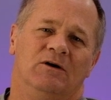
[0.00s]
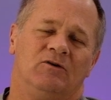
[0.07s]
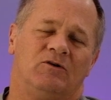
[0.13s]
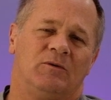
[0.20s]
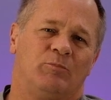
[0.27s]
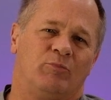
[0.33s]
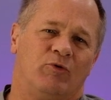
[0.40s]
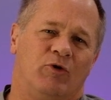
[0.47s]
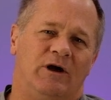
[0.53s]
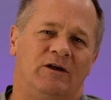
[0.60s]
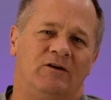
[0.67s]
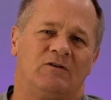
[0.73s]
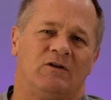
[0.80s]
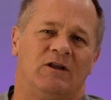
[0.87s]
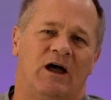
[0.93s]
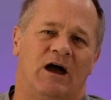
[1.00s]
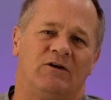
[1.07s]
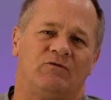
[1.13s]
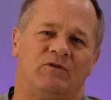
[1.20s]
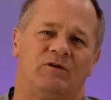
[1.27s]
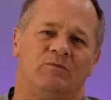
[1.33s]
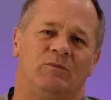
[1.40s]
to bring to
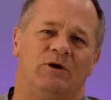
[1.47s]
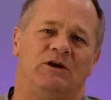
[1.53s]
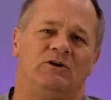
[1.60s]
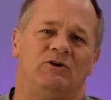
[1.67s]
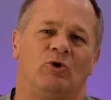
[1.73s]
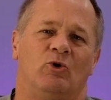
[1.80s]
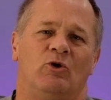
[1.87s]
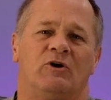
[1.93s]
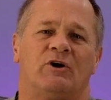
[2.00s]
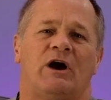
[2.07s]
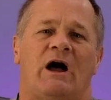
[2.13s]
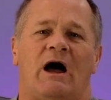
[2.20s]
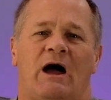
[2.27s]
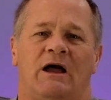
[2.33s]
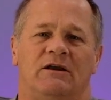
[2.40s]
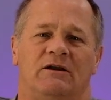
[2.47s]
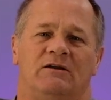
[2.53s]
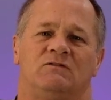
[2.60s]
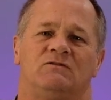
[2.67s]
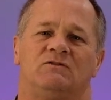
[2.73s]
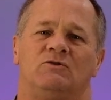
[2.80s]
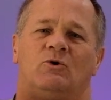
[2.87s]
life in me your
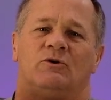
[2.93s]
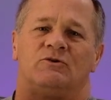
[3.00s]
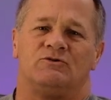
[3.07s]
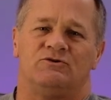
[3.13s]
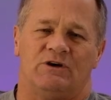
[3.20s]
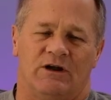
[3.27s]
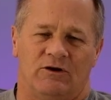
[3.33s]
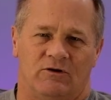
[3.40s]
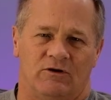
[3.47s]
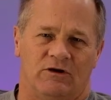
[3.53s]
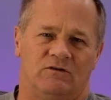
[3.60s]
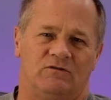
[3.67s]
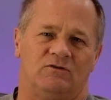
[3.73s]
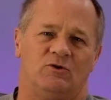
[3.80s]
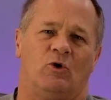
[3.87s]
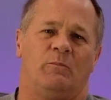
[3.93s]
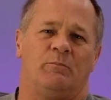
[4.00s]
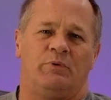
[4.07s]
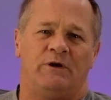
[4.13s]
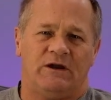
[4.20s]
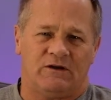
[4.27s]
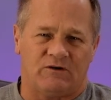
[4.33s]
kindness, your gentleness, your
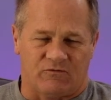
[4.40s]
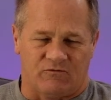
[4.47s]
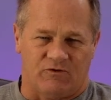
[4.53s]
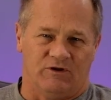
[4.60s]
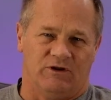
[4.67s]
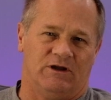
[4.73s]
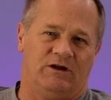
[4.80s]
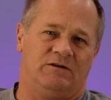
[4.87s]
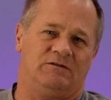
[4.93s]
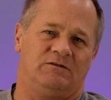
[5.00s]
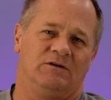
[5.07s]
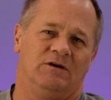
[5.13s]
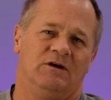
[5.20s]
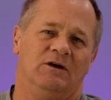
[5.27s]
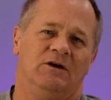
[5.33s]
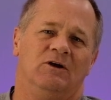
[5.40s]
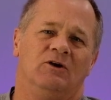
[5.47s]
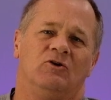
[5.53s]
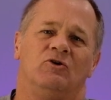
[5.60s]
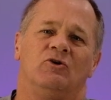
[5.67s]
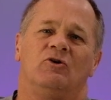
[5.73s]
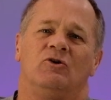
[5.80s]
peacefulness,
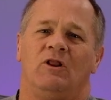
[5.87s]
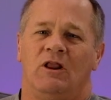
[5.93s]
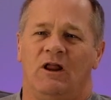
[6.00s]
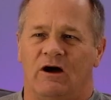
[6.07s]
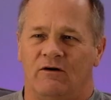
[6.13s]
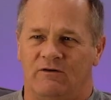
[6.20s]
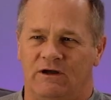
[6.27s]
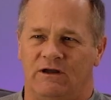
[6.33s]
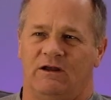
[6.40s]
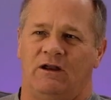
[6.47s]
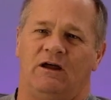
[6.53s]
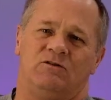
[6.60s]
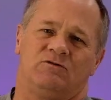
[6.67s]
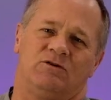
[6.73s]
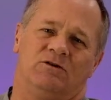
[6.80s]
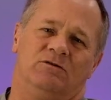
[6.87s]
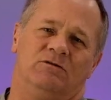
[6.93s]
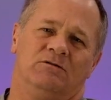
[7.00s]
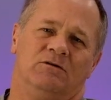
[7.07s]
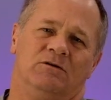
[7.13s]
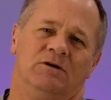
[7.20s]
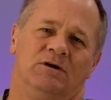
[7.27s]
your loving nature.
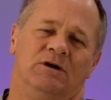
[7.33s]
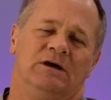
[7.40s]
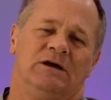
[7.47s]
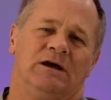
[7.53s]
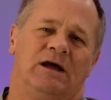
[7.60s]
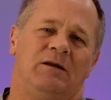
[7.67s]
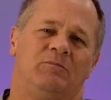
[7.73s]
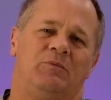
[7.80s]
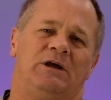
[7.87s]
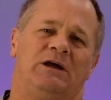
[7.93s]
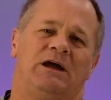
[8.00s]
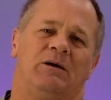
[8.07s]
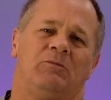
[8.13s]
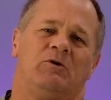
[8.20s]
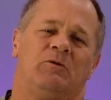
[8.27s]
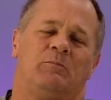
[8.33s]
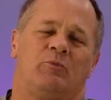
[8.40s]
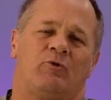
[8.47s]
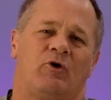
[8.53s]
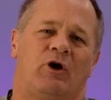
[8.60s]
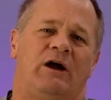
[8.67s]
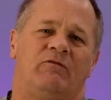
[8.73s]
And being able to
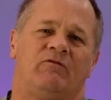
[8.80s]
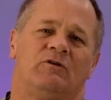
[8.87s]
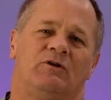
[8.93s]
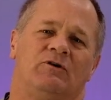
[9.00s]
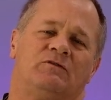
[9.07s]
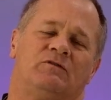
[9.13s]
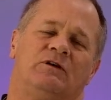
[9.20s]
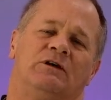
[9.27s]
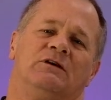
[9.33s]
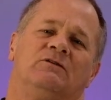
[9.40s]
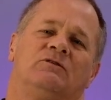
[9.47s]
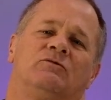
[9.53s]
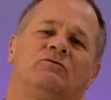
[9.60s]
pray for those things